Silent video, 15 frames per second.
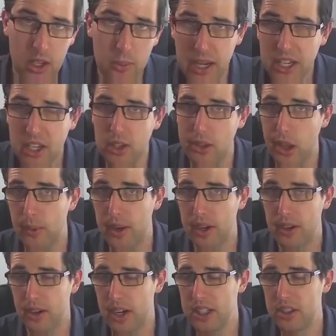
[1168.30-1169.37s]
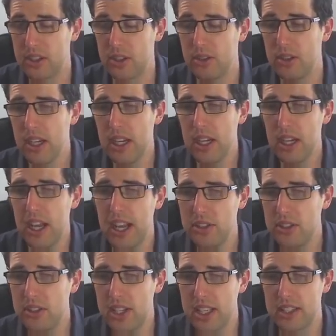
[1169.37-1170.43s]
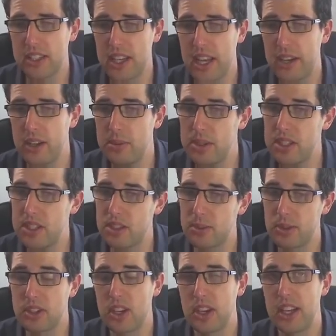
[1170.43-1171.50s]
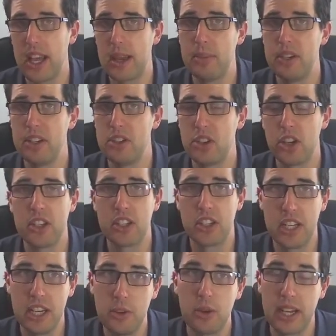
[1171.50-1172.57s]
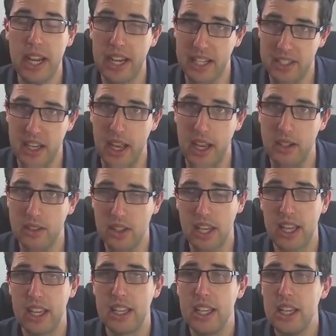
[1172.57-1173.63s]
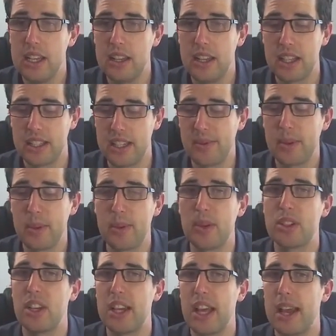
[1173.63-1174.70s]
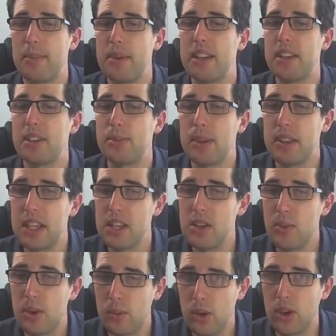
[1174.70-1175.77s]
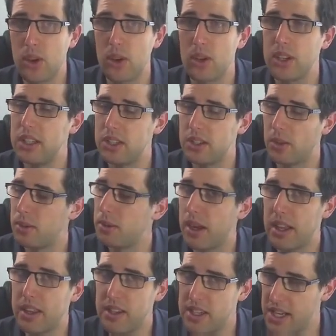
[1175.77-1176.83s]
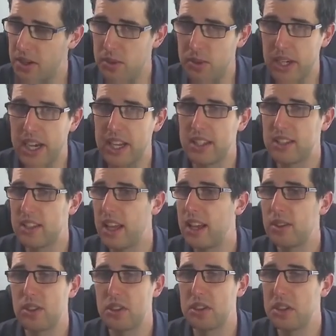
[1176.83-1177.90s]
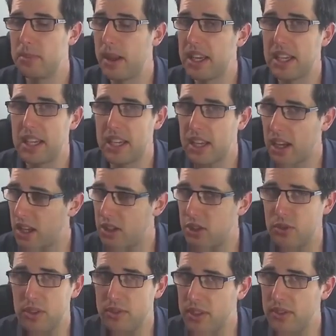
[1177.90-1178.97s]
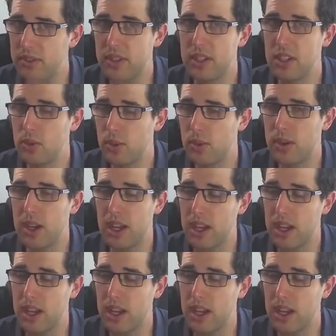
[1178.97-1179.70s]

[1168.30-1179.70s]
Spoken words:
can rank you lower. All right, so as you start to scale your business, what's going to happen is you're going to get organic sales. Okay, that's never what's going to happen, and that's one thing you want to work on. Is I would rather 10 organic sales, only making 150